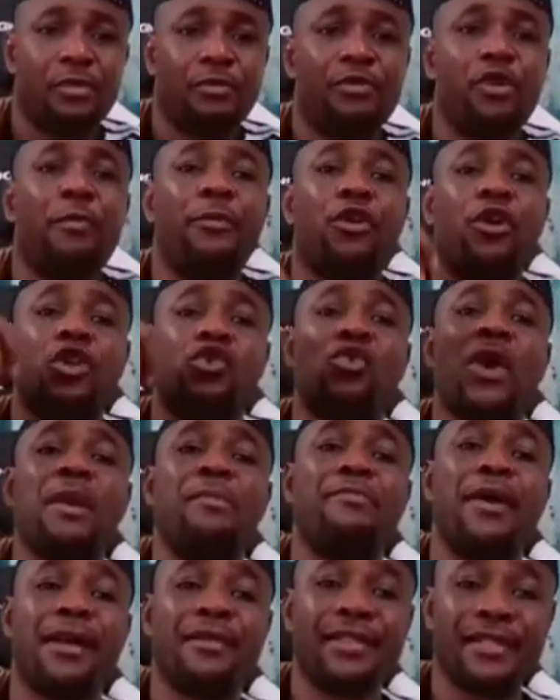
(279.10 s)
Just because you are a
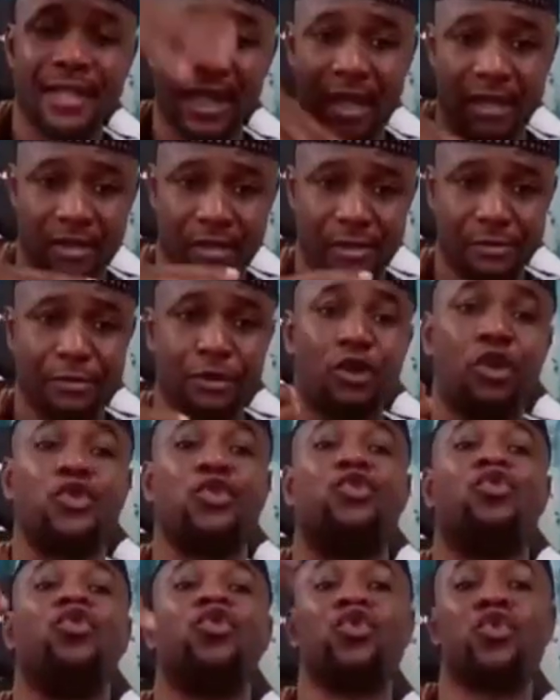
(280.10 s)
barrister, because
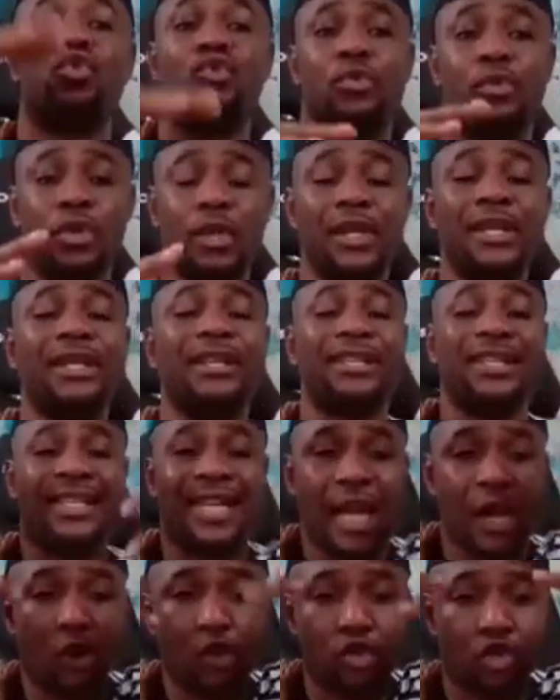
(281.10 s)
you go school, sit
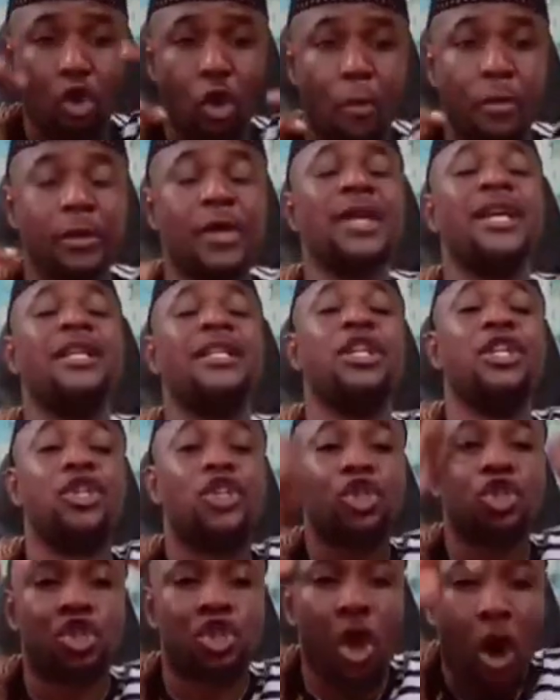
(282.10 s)
down on top. They
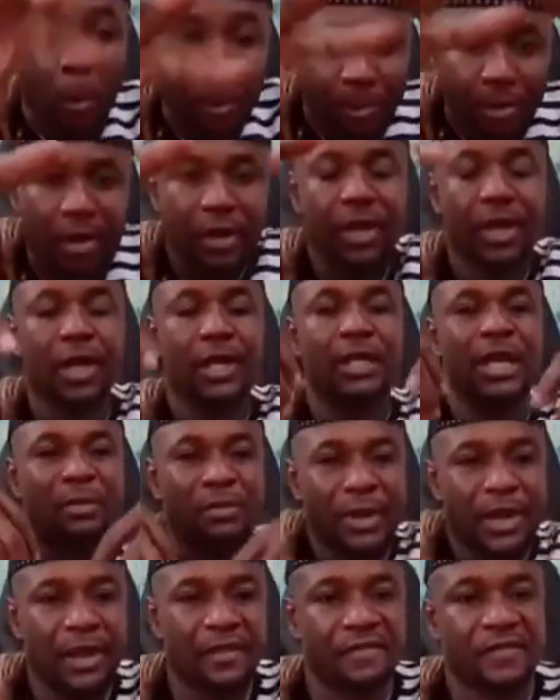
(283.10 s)
chop the
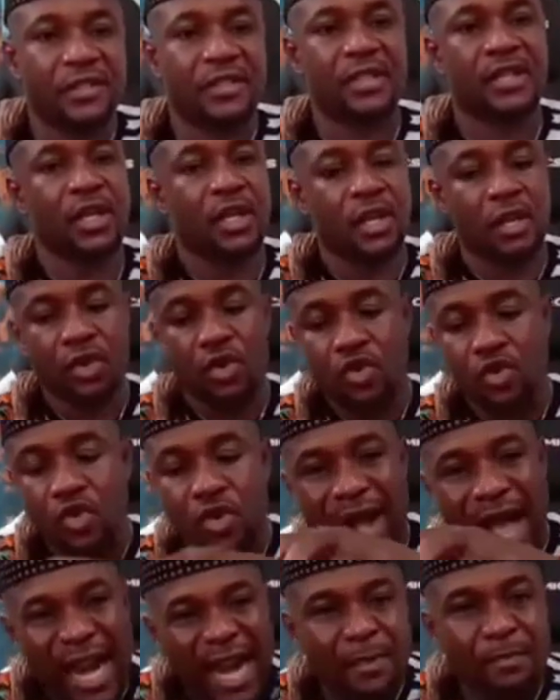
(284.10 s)
benefit. Go
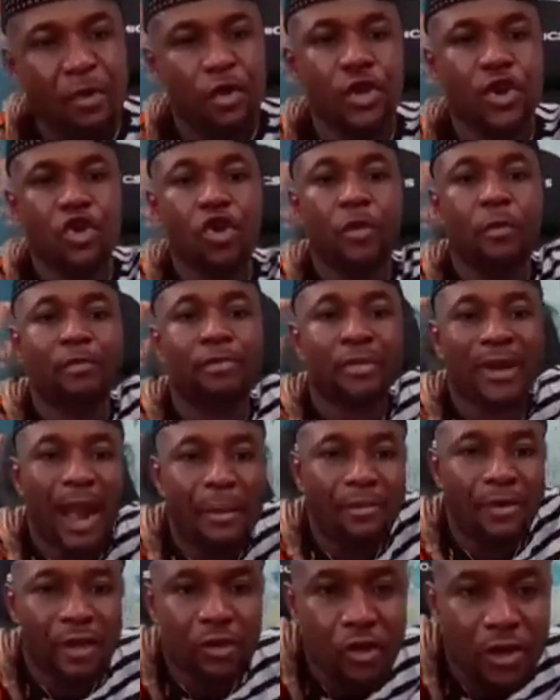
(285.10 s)
carry money, go
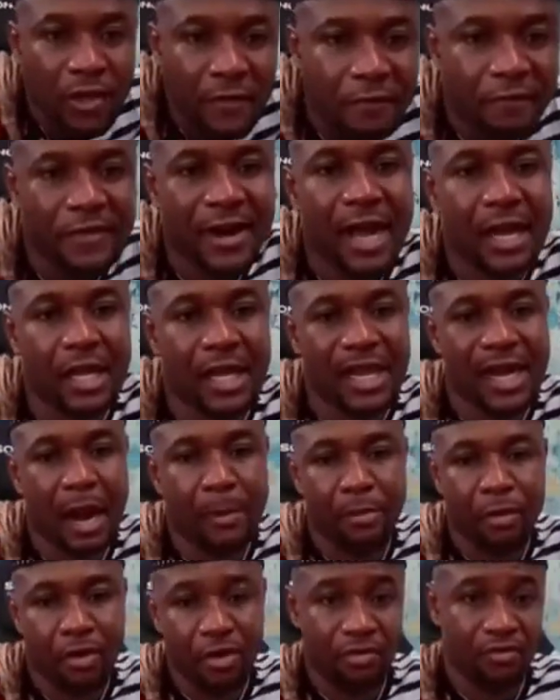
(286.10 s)
bribe, go give Frank
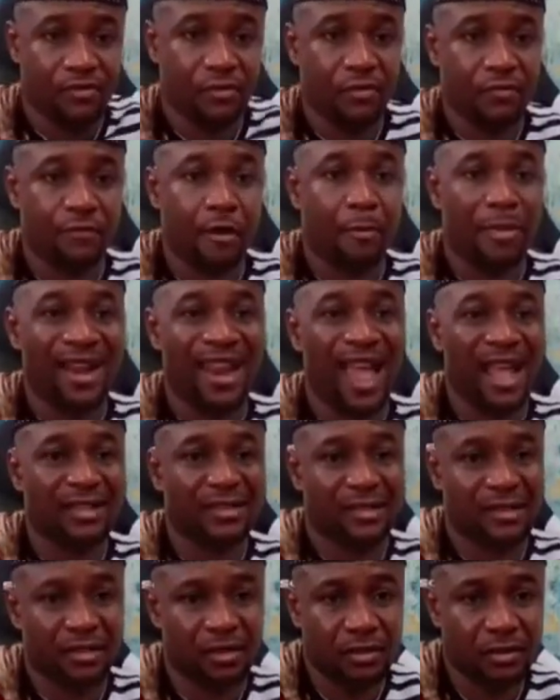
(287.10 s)
Irabo for
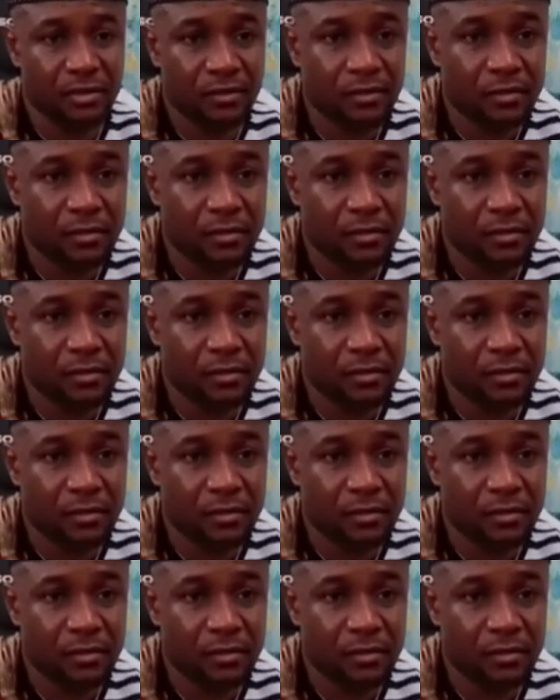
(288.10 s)
palace.